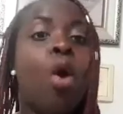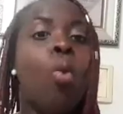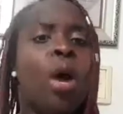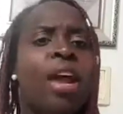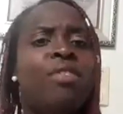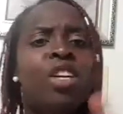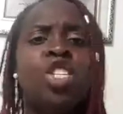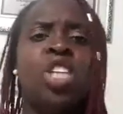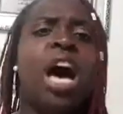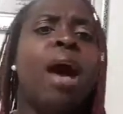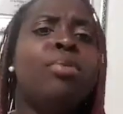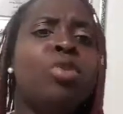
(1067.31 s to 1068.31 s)
whatever
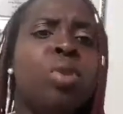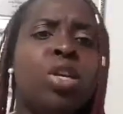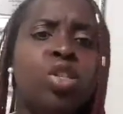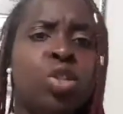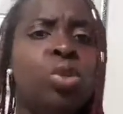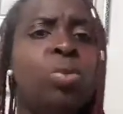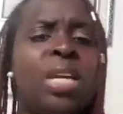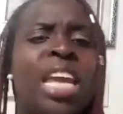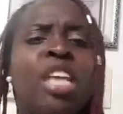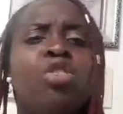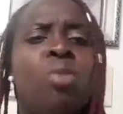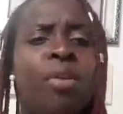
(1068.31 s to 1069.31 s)
job you are doing
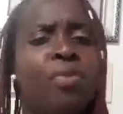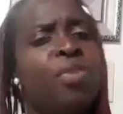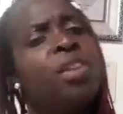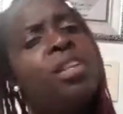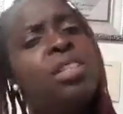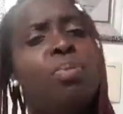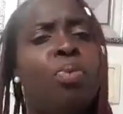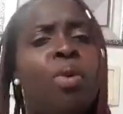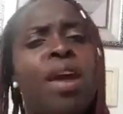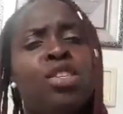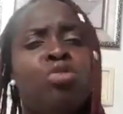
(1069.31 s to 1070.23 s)
and you are feeling depressed,